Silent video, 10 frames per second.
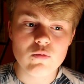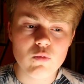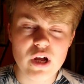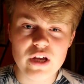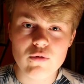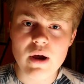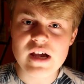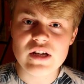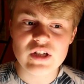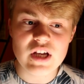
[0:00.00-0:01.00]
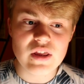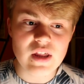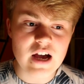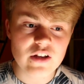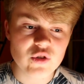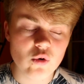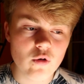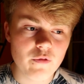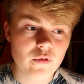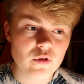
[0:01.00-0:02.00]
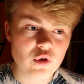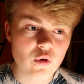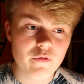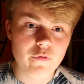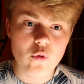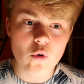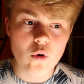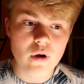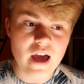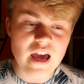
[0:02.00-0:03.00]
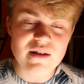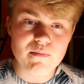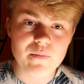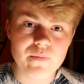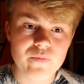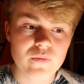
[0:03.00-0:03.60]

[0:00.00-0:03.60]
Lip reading: were ingrained in that sort of top 4 aim